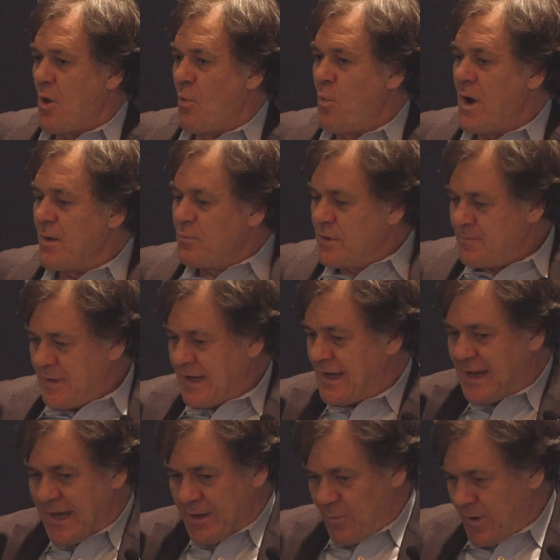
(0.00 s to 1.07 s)
one would
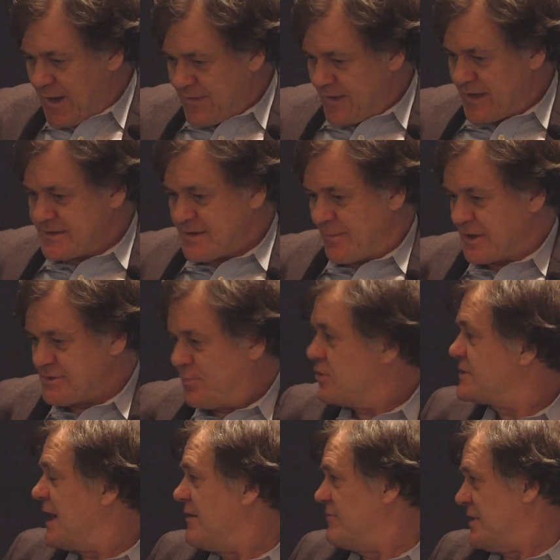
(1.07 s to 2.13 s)
be, in a way, that it's a much more
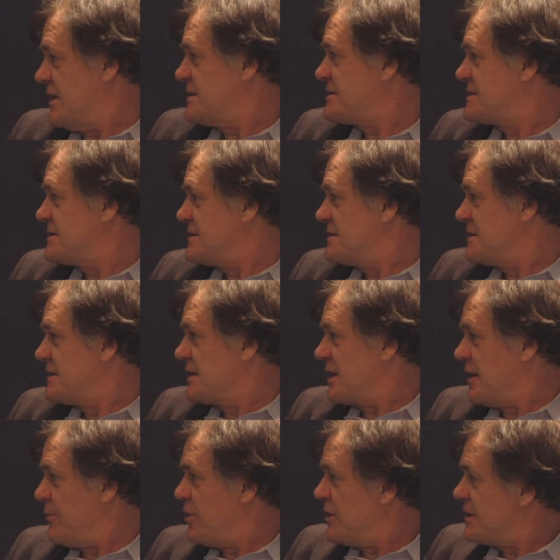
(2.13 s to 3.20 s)
diverse
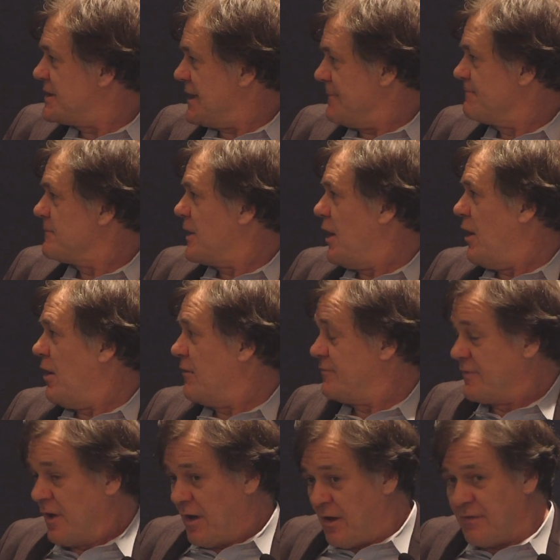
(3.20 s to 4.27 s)
community of
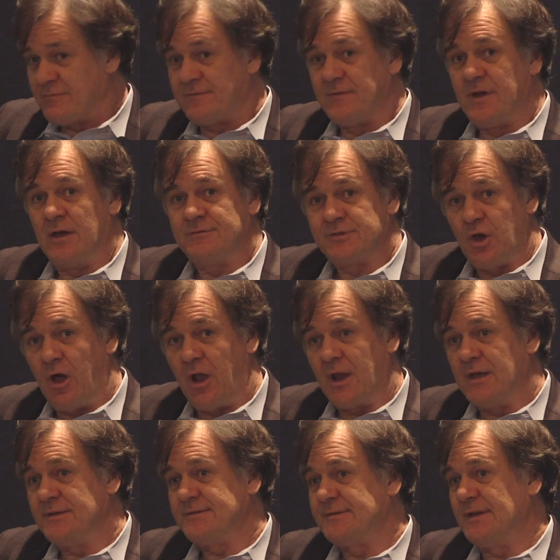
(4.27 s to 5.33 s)

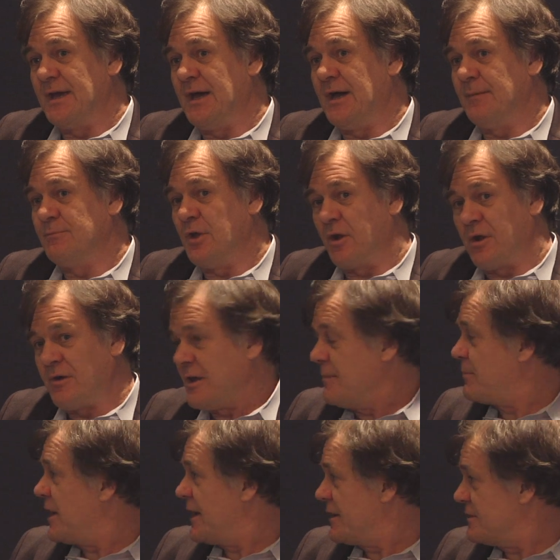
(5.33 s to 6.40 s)
scholars, not only in
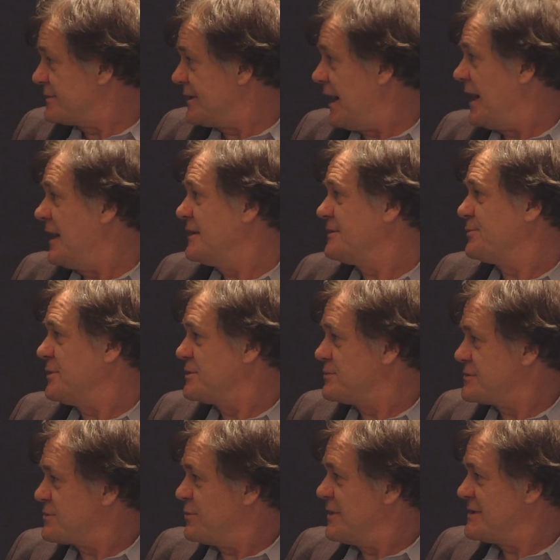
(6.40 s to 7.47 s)
political science, which
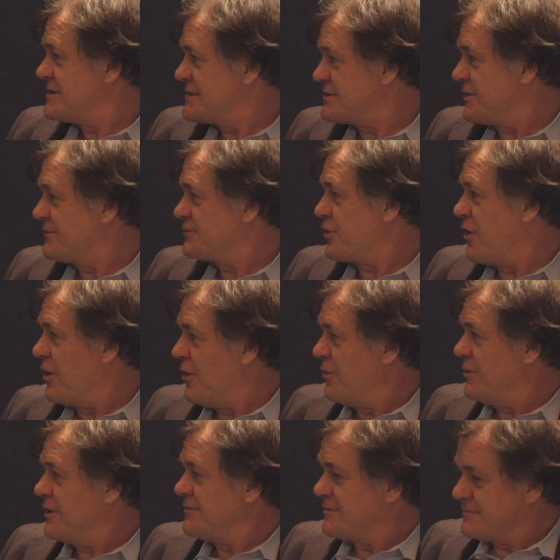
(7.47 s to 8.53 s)
was always the sort of
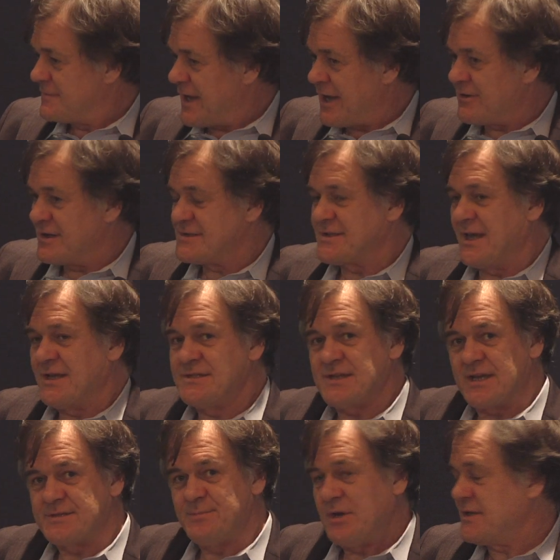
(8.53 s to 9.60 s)
stronghold of area studies
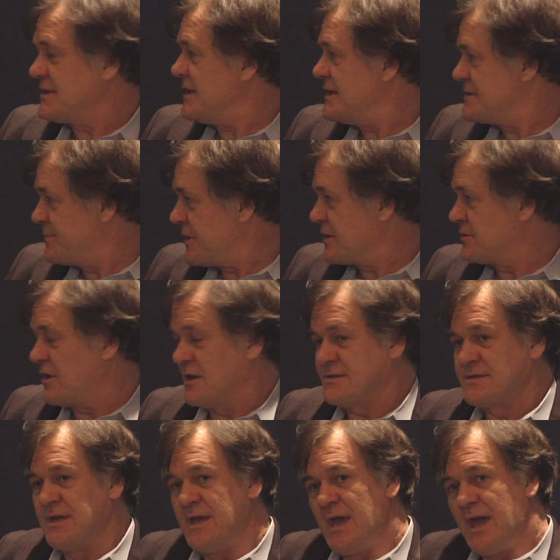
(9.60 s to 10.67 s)
expertise, but across
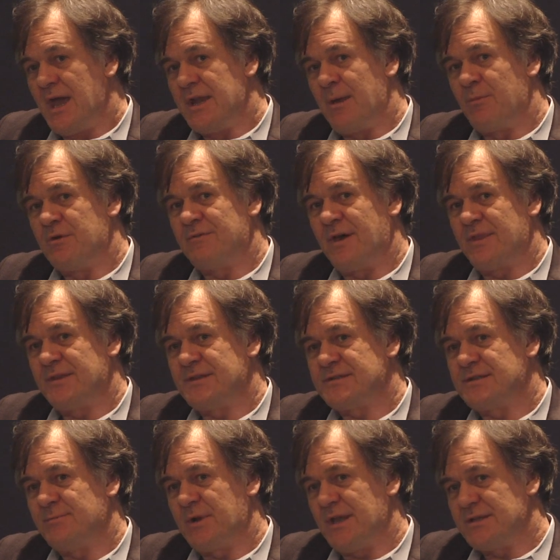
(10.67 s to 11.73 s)
a number of other
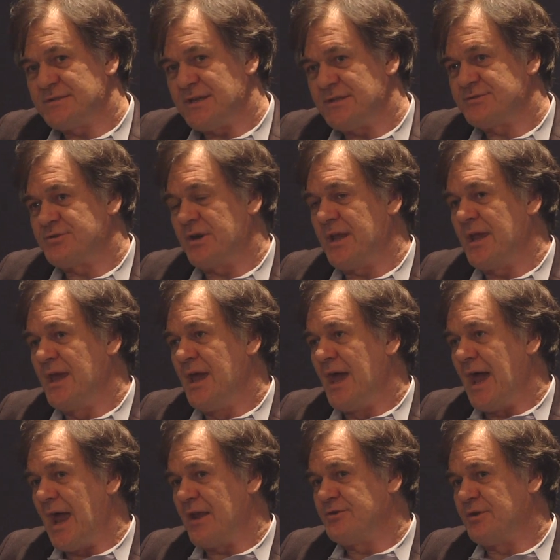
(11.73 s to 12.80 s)
disciplines, history,
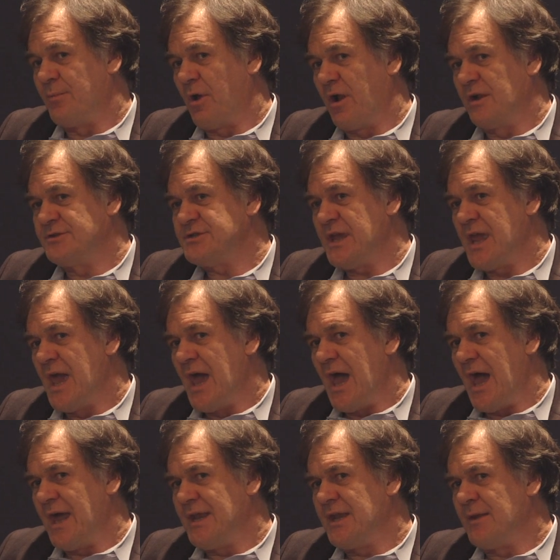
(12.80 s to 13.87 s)
anthropology,
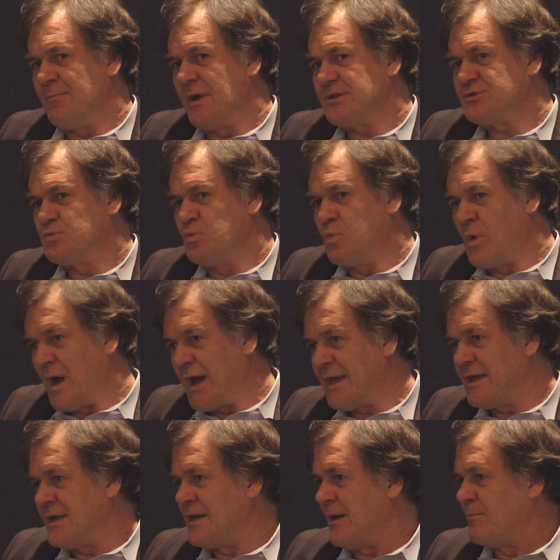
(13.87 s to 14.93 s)
and in a much
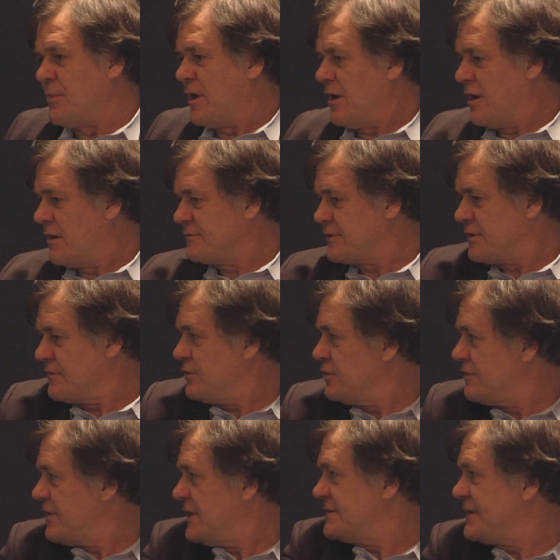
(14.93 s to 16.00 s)
wider number of sort of
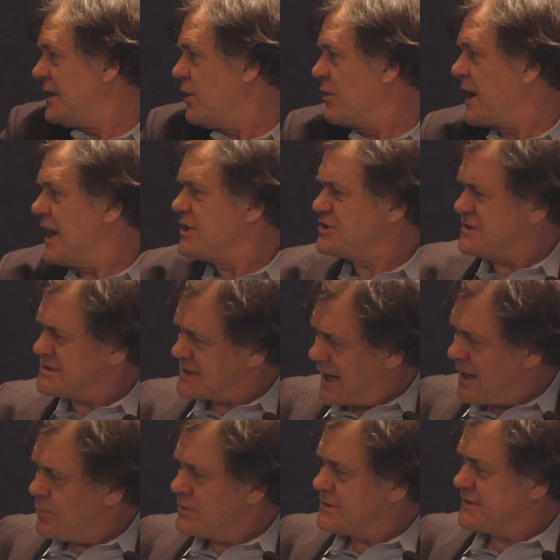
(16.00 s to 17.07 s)
university locations,
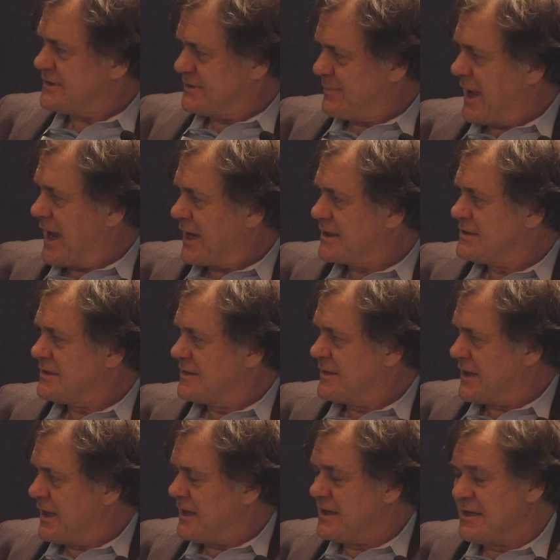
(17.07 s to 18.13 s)
I would suspect,
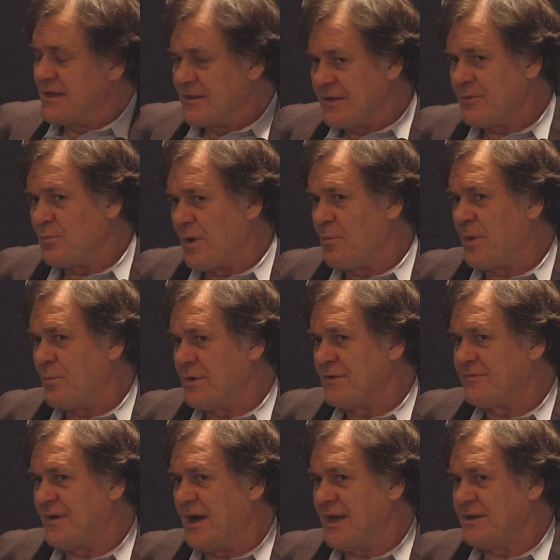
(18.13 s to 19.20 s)
than what one would have
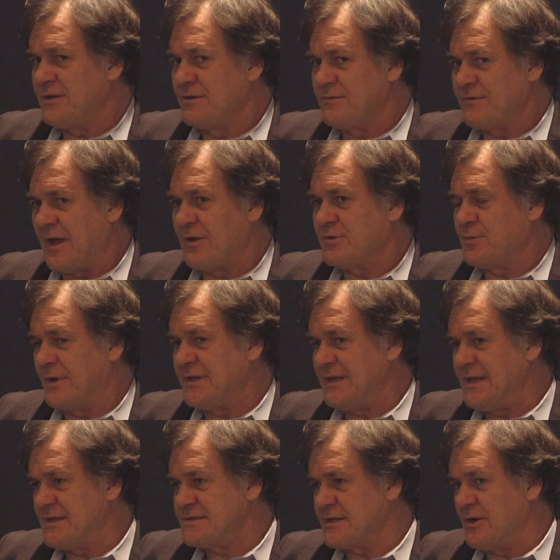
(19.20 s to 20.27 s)
found 20
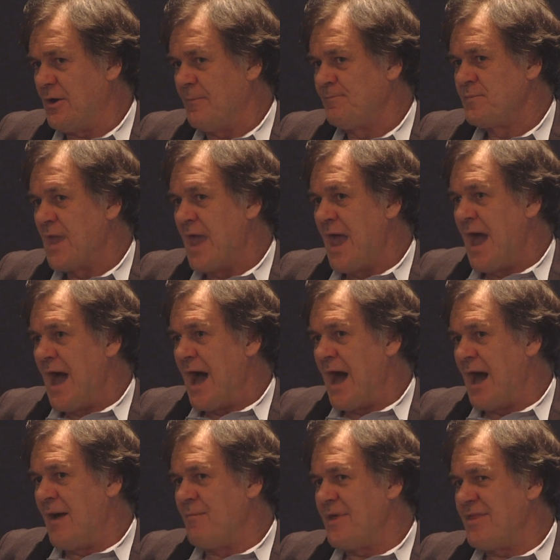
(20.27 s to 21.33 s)
years ago.
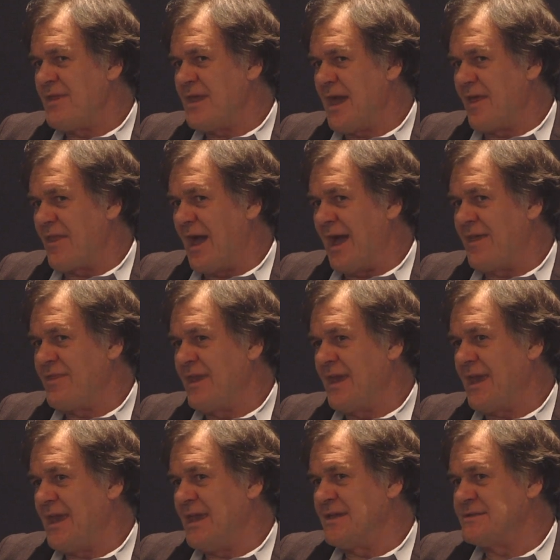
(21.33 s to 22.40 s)
The other, I think,
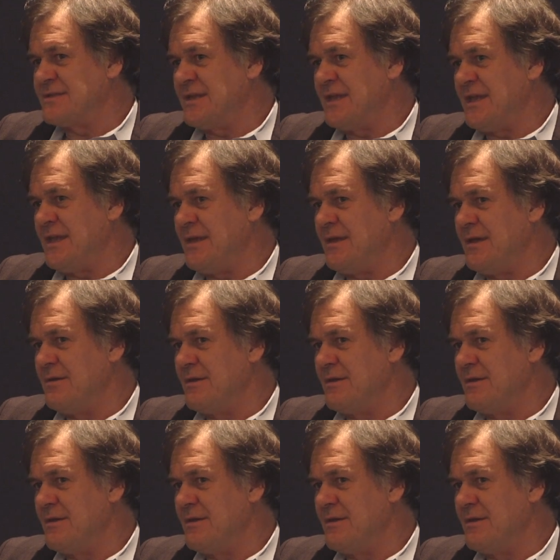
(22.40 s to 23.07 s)
is the